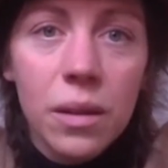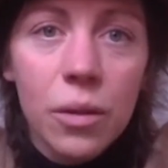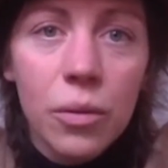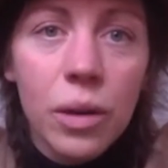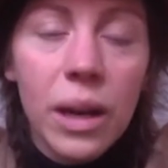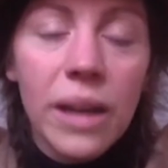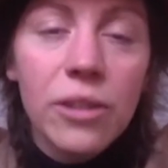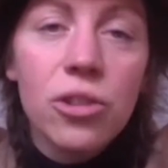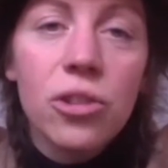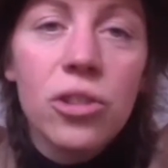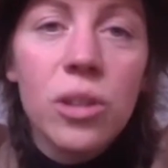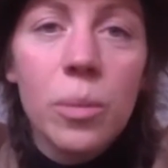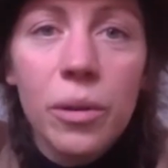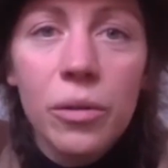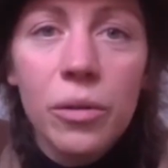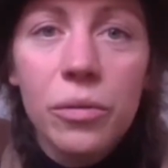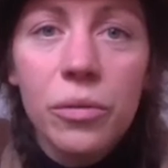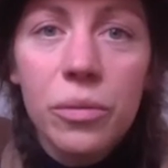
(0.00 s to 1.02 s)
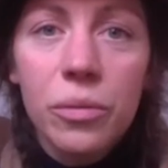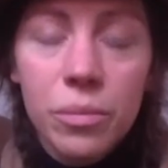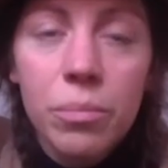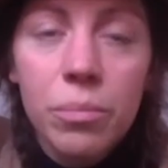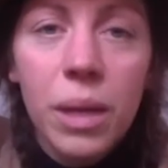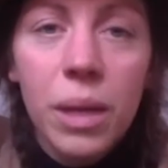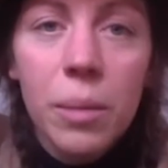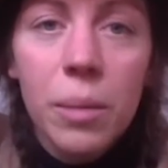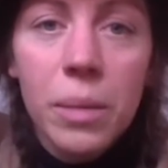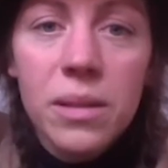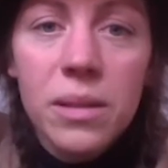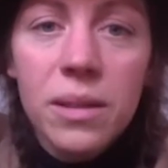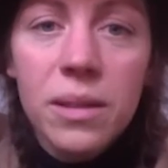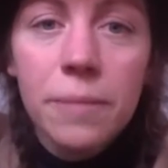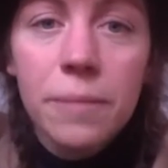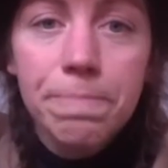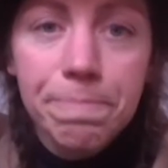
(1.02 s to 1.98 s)
the relationship of me and my
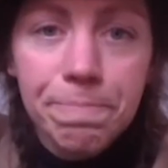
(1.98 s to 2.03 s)
son.